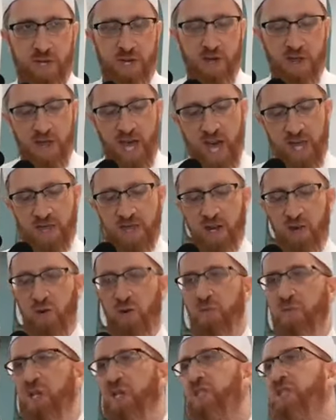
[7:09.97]
that there
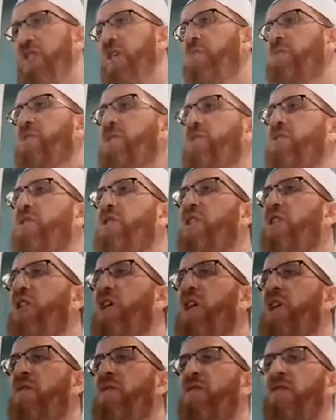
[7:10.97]
will be some
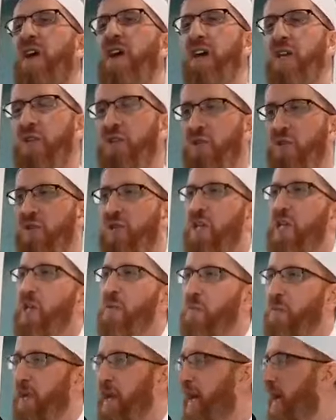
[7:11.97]
effect or
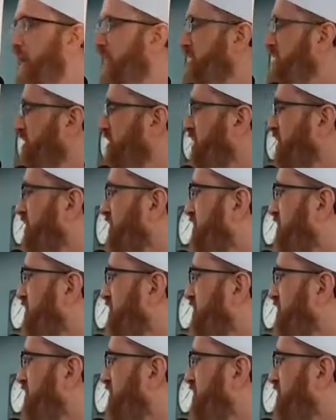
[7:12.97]
impact